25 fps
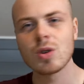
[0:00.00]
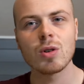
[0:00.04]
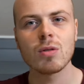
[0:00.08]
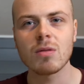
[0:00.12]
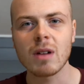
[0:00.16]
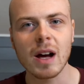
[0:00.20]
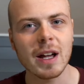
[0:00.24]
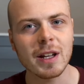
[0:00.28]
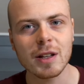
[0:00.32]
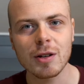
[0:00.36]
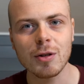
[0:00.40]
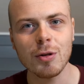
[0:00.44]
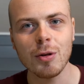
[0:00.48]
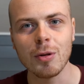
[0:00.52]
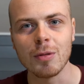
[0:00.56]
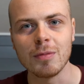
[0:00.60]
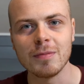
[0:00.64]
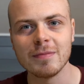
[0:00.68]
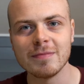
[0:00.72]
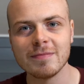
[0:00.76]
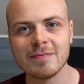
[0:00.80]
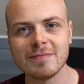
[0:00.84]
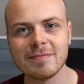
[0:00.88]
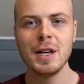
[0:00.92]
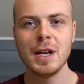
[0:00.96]
kind of cool.
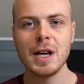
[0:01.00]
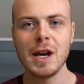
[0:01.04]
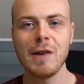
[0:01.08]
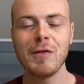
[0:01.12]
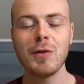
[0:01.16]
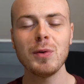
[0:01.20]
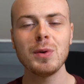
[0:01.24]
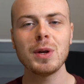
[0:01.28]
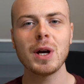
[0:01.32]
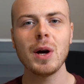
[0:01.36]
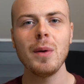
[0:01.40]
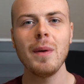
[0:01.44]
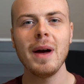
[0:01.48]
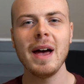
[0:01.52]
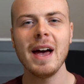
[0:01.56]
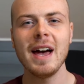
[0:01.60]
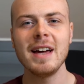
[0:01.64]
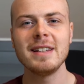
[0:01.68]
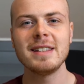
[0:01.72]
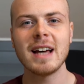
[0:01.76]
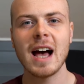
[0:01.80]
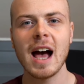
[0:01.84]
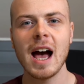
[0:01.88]
If you want to go ahead